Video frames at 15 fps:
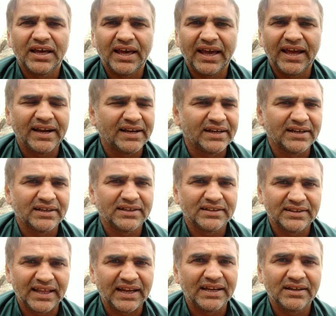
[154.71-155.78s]
and
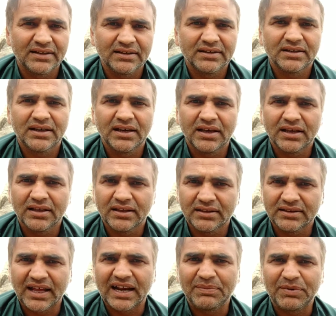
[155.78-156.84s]
then
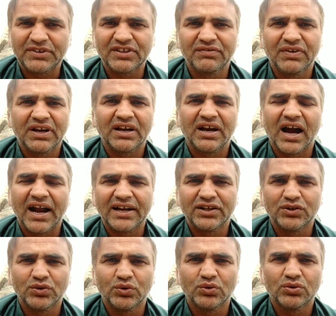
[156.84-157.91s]
that person will guide
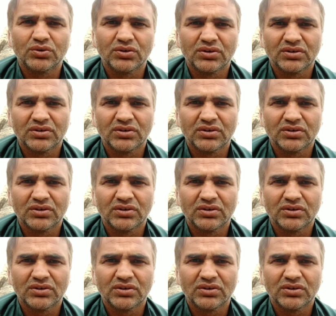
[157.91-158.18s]
you